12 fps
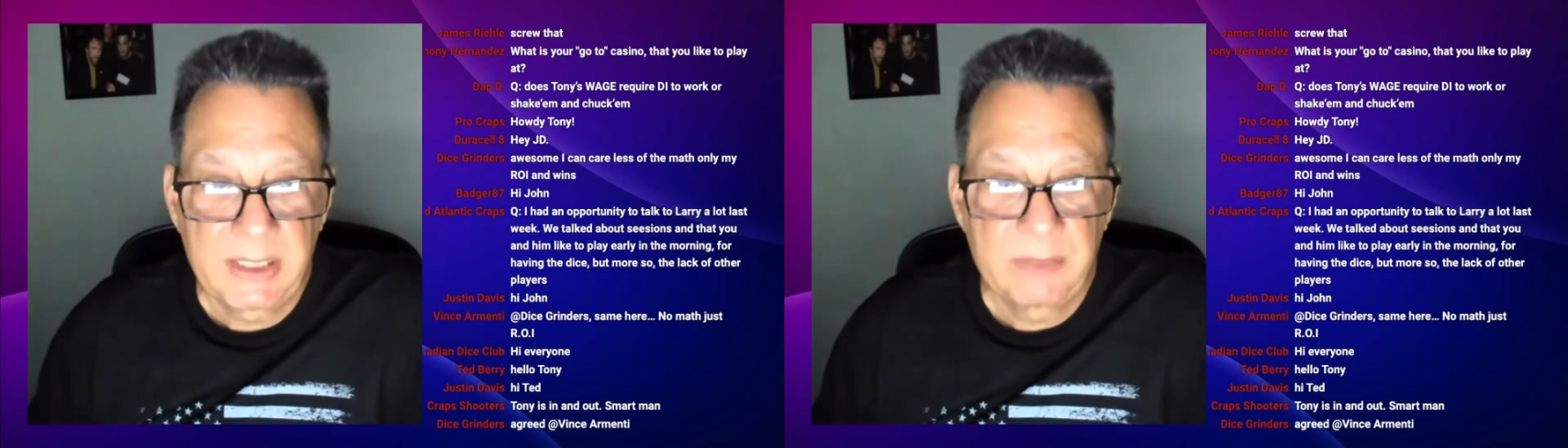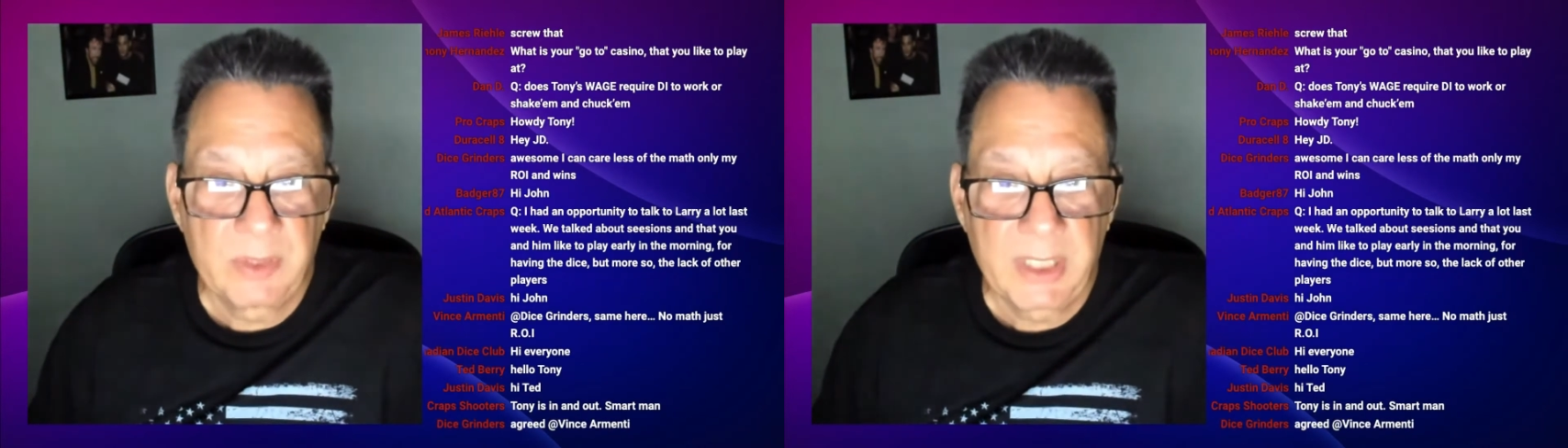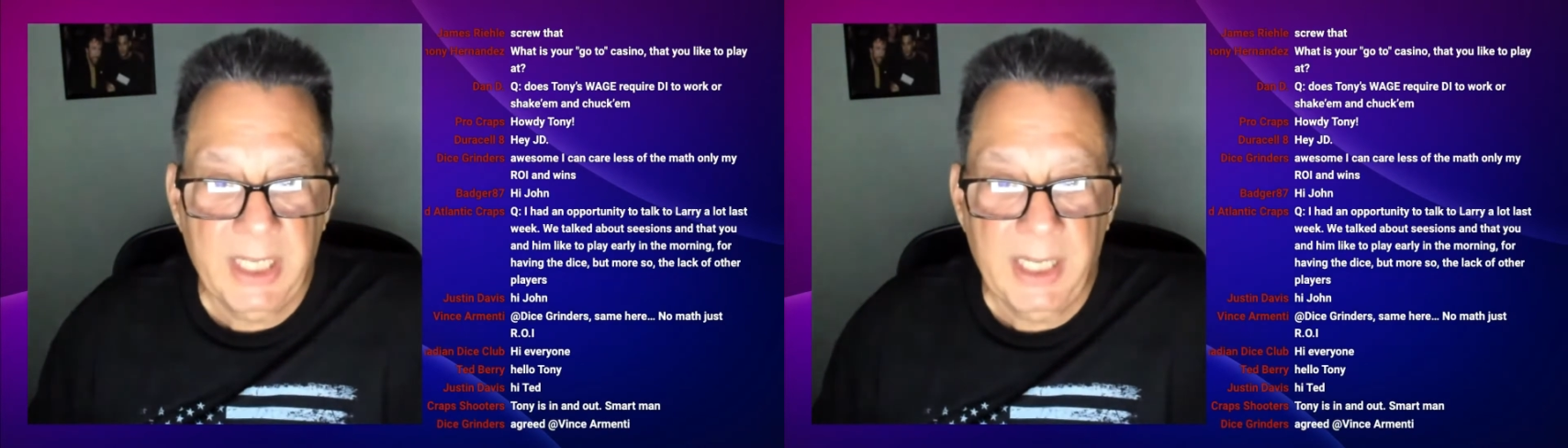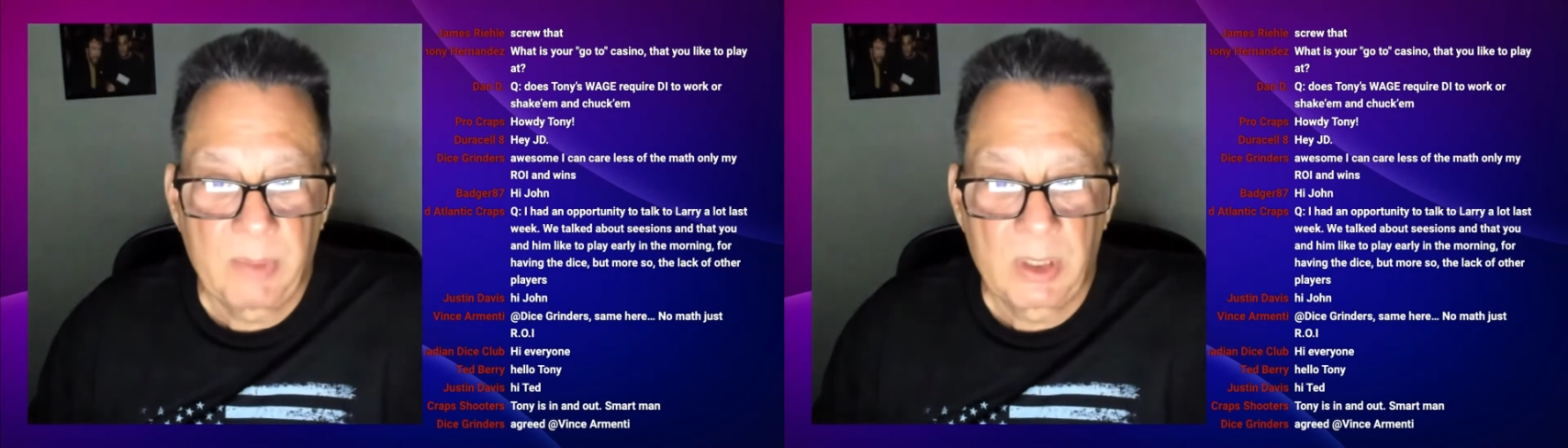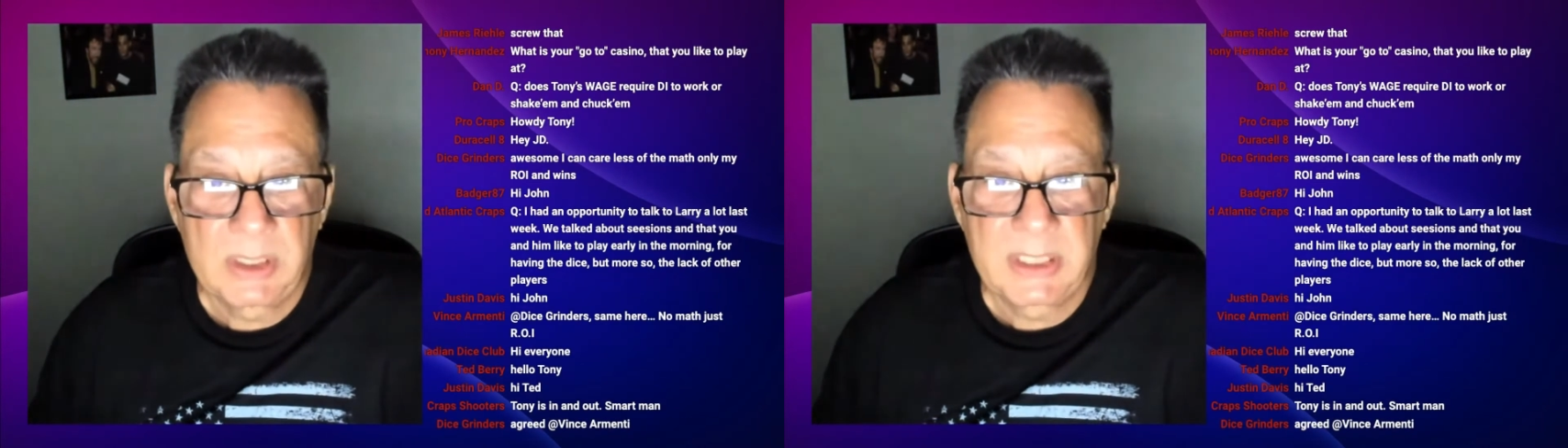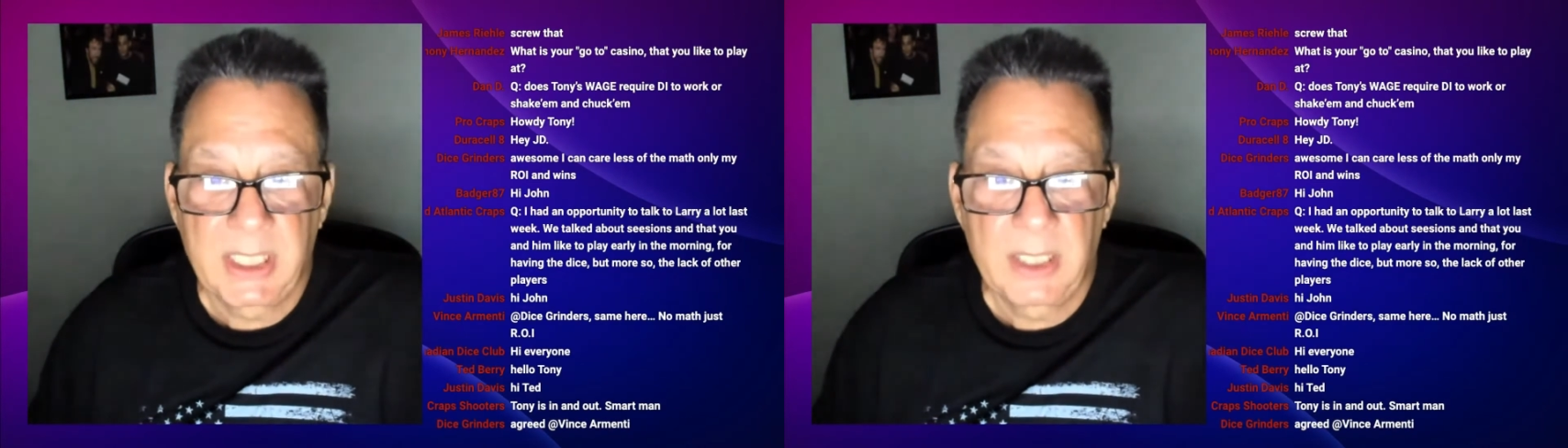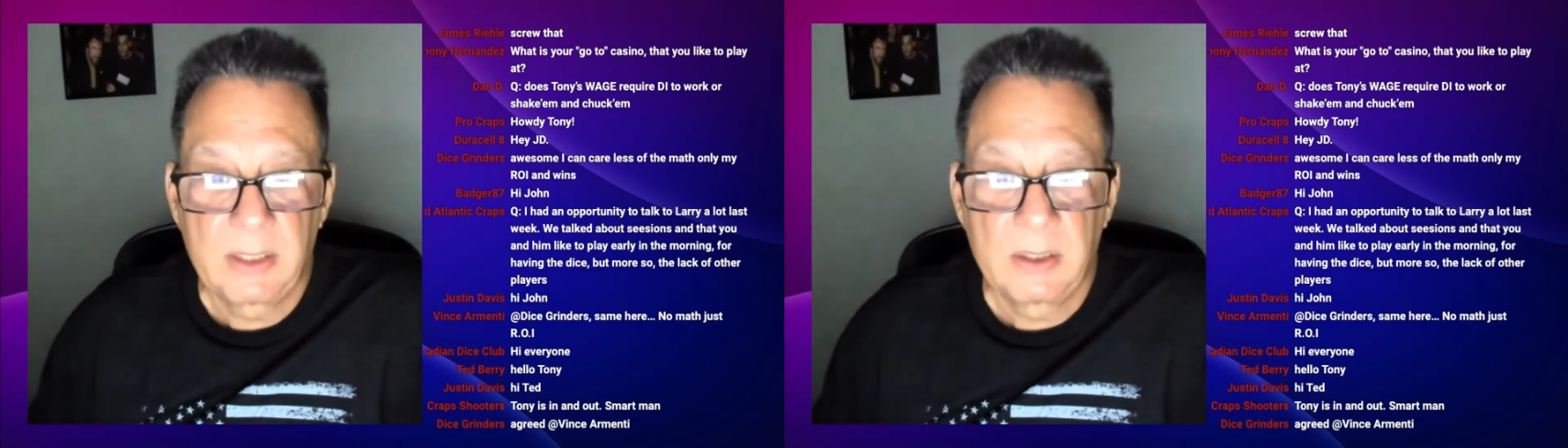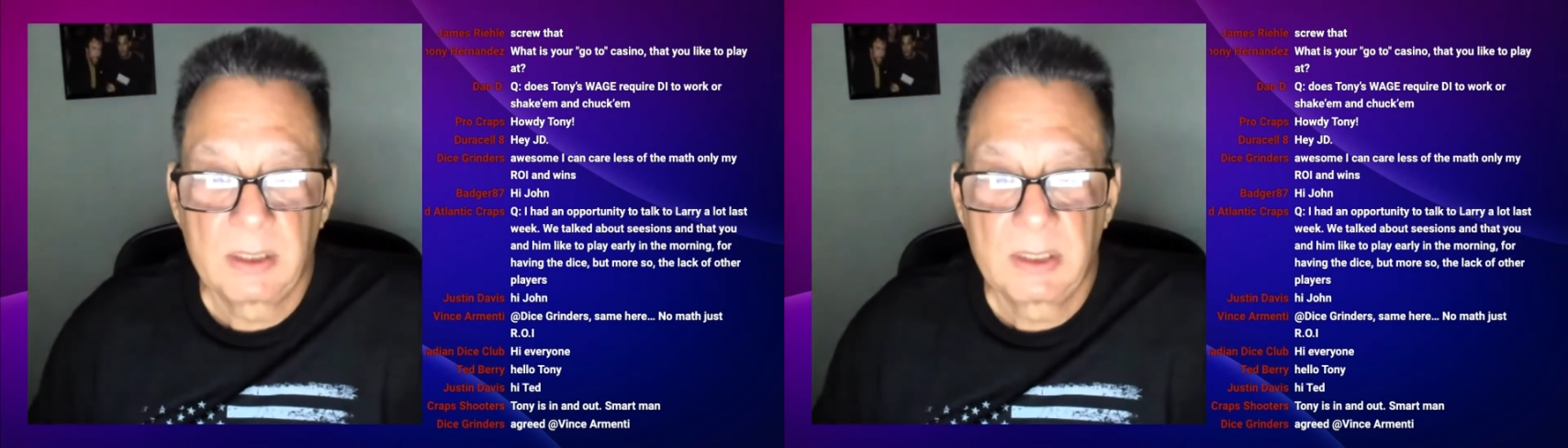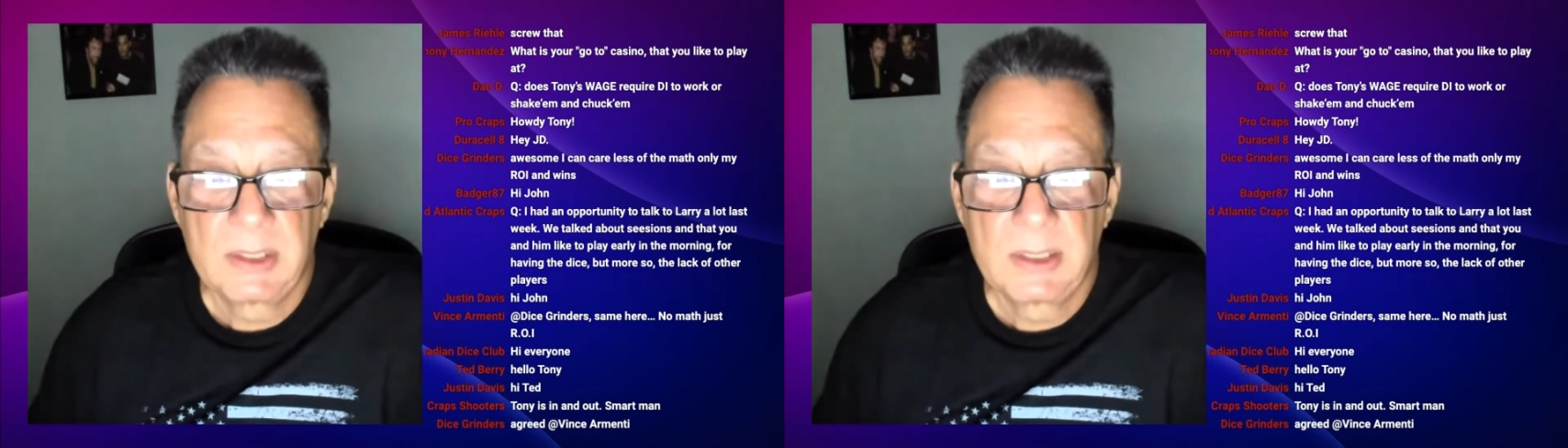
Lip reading: different game altogether.